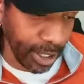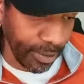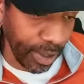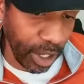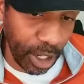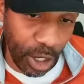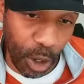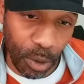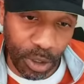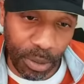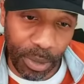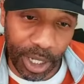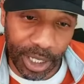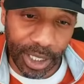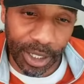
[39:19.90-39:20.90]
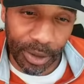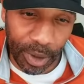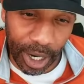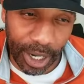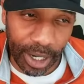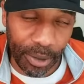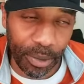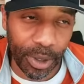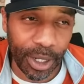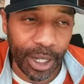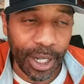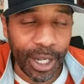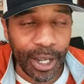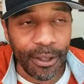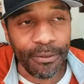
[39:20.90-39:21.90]
that Coach mentioned, right?
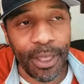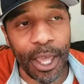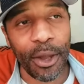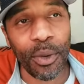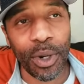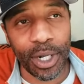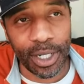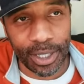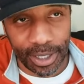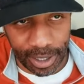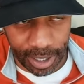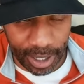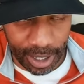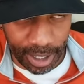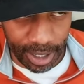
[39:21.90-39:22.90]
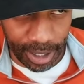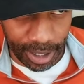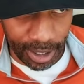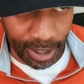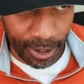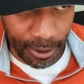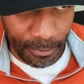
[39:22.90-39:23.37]
they want to see,